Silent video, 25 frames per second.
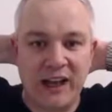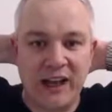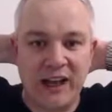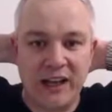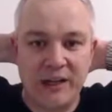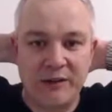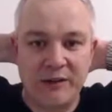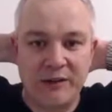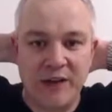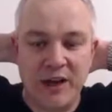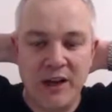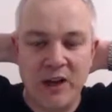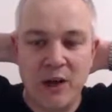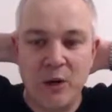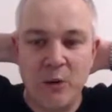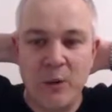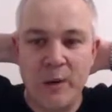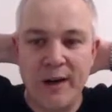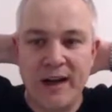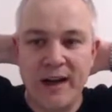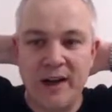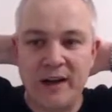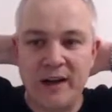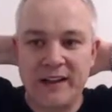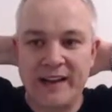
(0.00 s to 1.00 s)
alive.
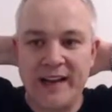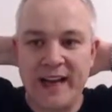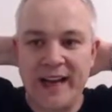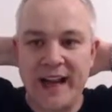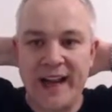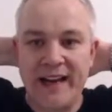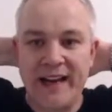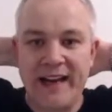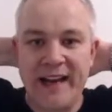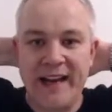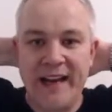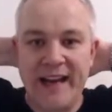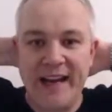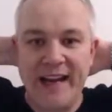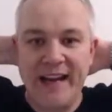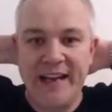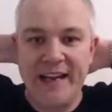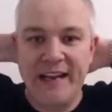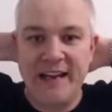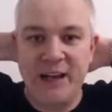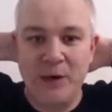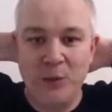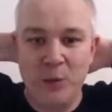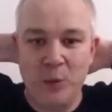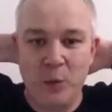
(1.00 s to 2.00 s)
We are getting
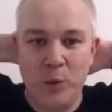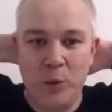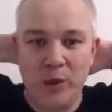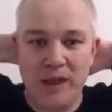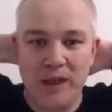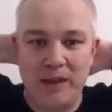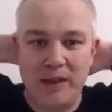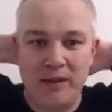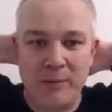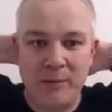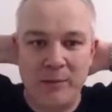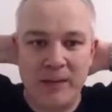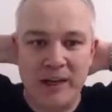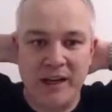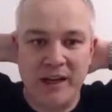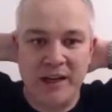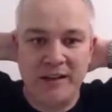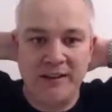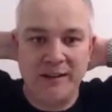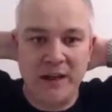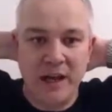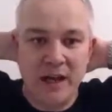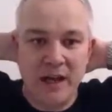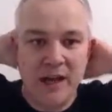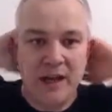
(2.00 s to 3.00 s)
in at will at the
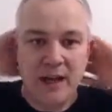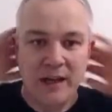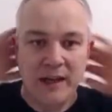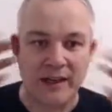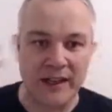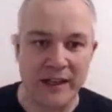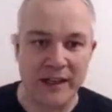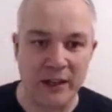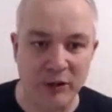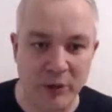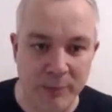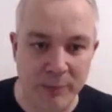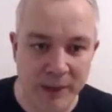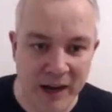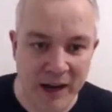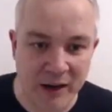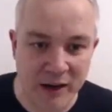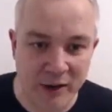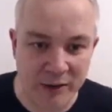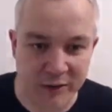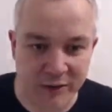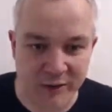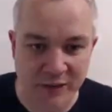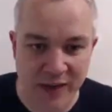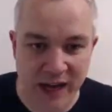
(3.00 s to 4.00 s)
minute. Gil
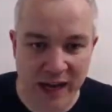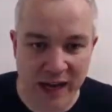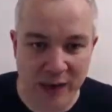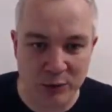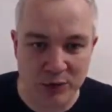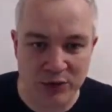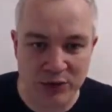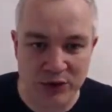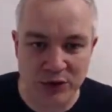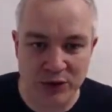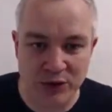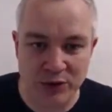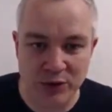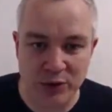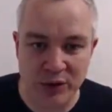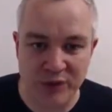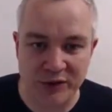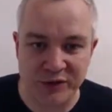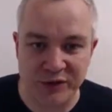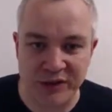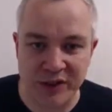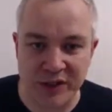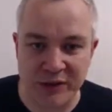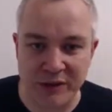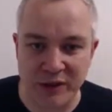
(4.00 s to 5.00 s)
Romero out to
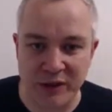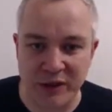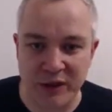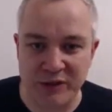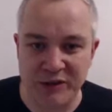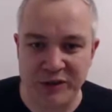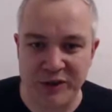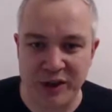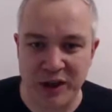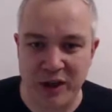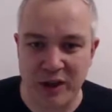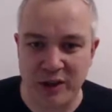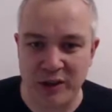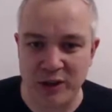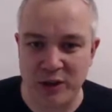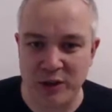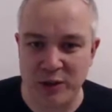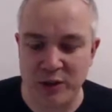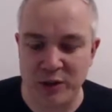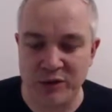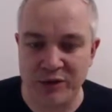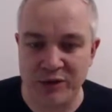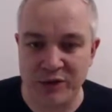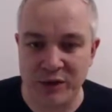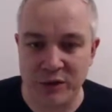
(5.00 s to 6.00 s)
Stephen
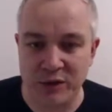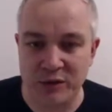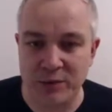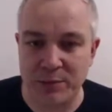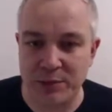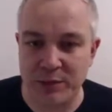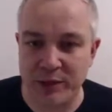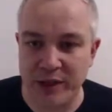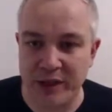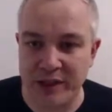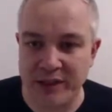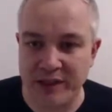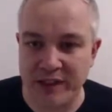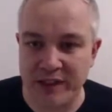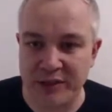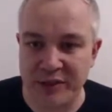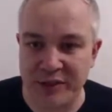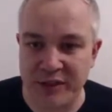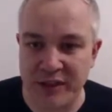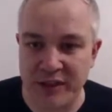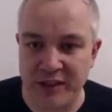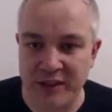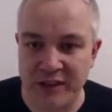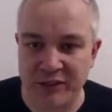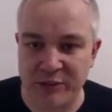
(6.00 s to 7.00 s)
Lozano, who's looked pretty
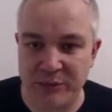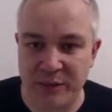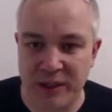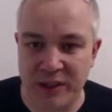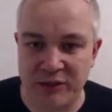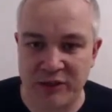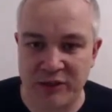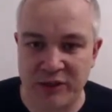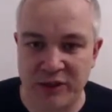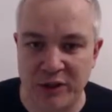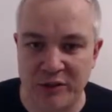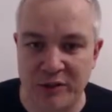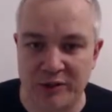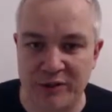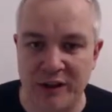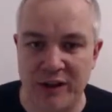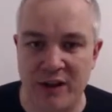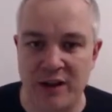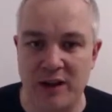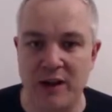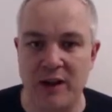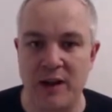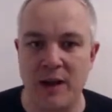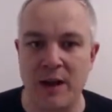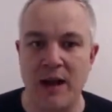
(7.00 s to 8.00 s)
decent in this match so
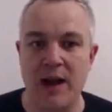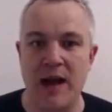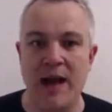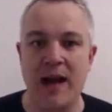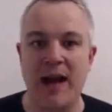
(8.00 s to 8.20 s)
far,